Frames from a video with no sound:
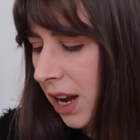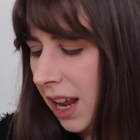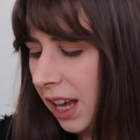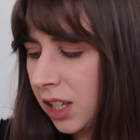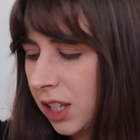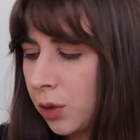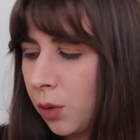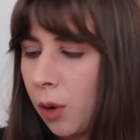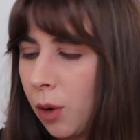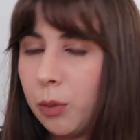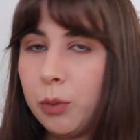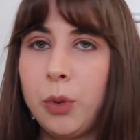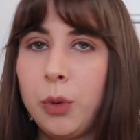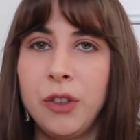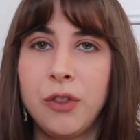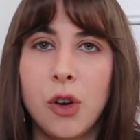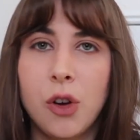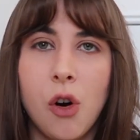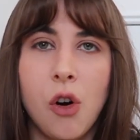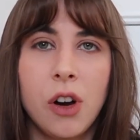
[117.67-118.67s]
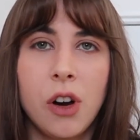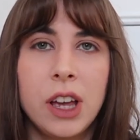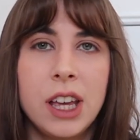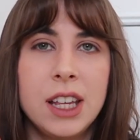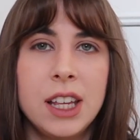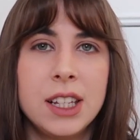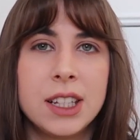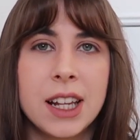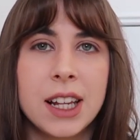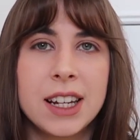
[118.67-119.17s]
Next one we've got
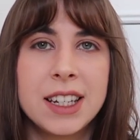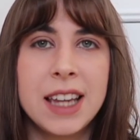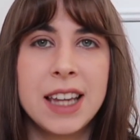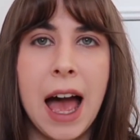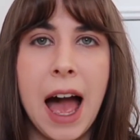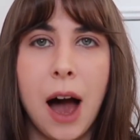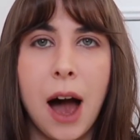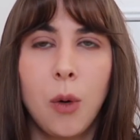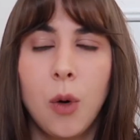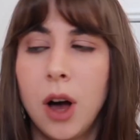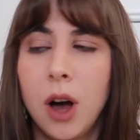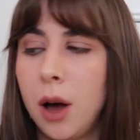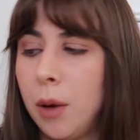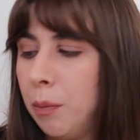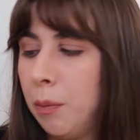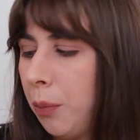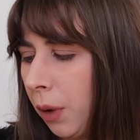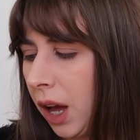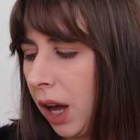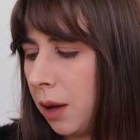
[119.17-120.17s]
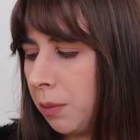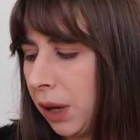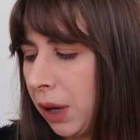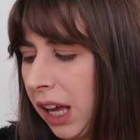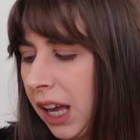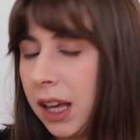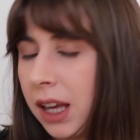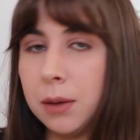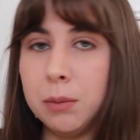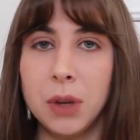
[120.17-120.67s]
is Tower by
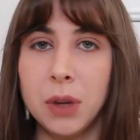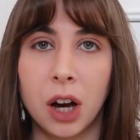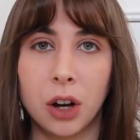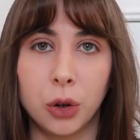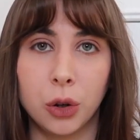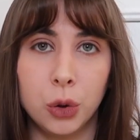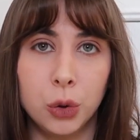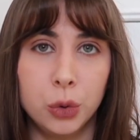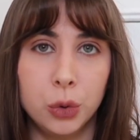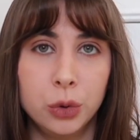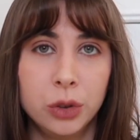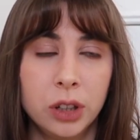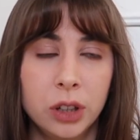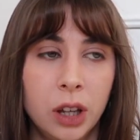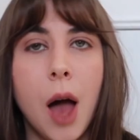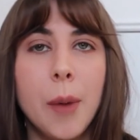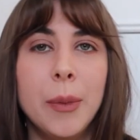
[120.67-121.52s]
Bae Myung-hoon. I